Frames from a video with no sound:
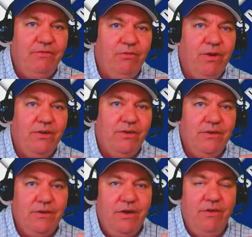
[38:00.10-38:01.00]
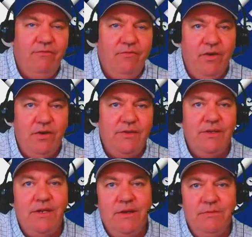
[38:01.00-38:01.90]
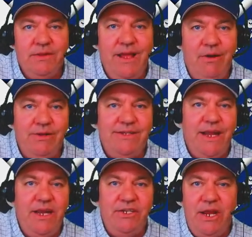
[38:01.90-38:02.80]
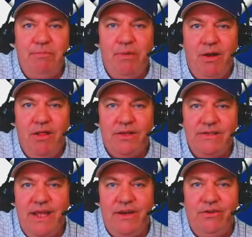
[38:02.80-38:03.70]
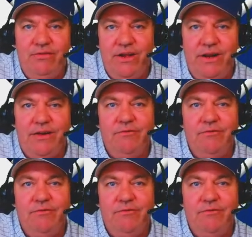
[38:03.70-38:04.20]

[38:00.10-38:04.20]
a runner on first, but now it's A.J. Pollock standing over there.